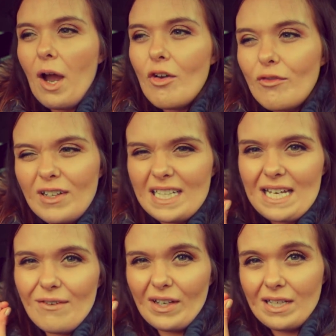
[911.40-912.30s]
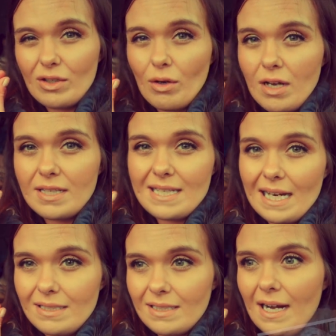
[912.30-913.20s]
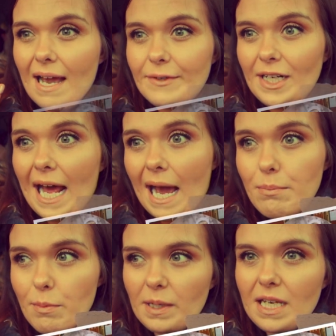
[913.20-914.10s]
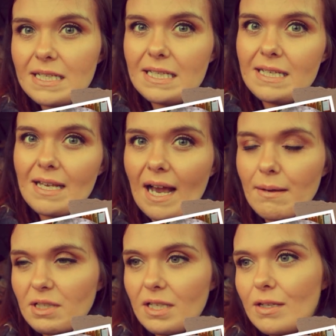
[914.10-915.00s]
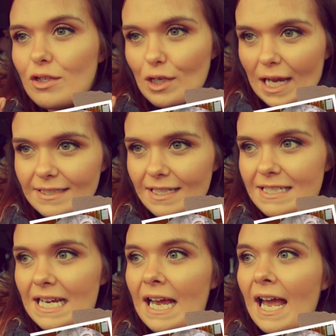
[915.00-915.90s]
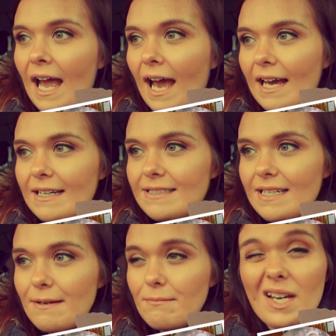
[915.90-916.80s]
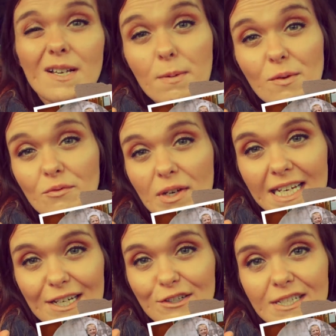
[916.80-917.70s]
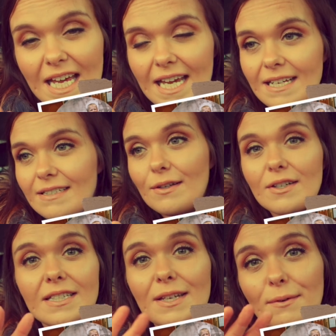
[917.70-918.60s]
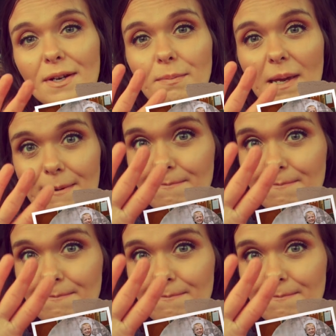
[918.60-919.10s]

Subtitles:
Hopefully, fingers crossed, Stan is going to have a nap because he's absolutely shattered. And yeah, it's been a really good day, so I'll see you in a bit.